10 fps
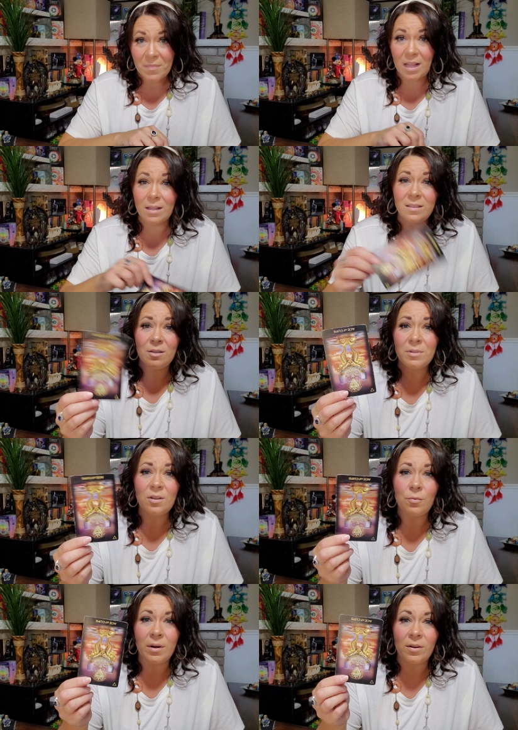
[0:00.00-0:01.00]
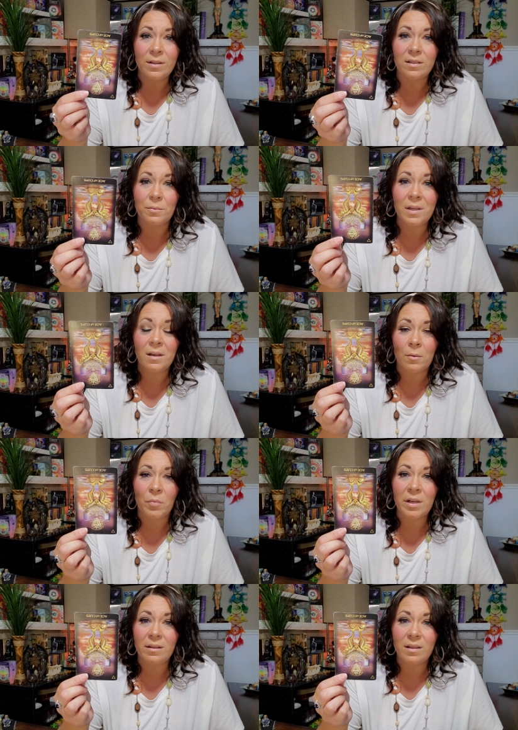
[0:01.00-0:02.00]
And let's see what's going on this weekend.
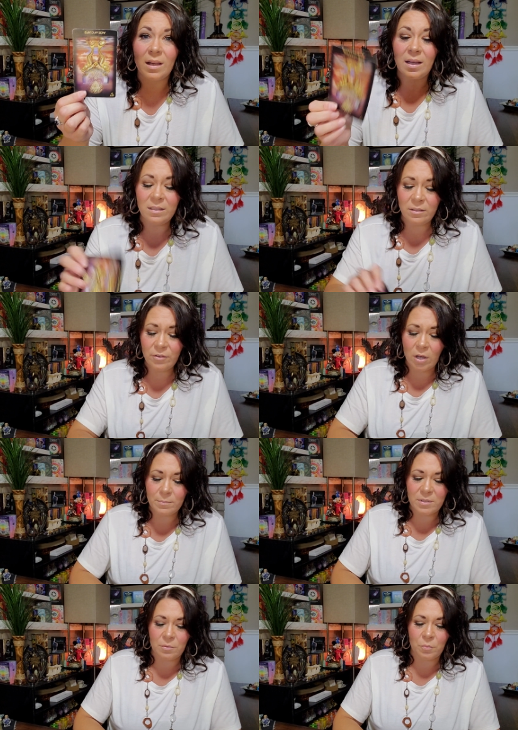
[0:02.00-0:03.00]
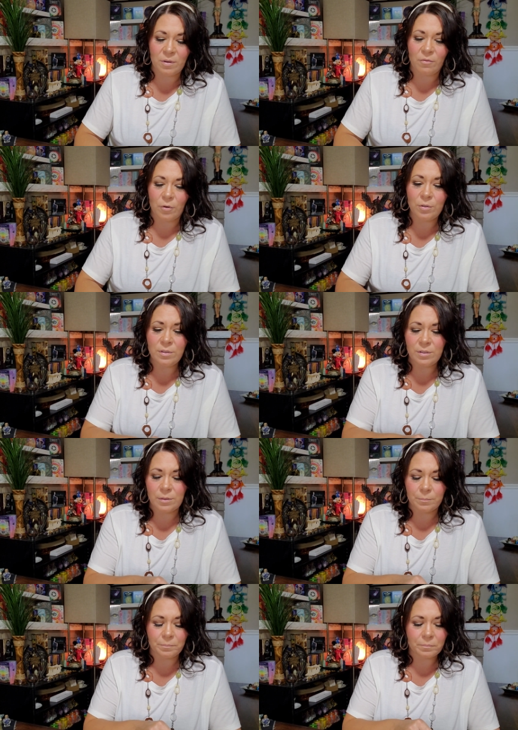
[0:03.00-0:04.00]
We get the Ace of Cups in reversed.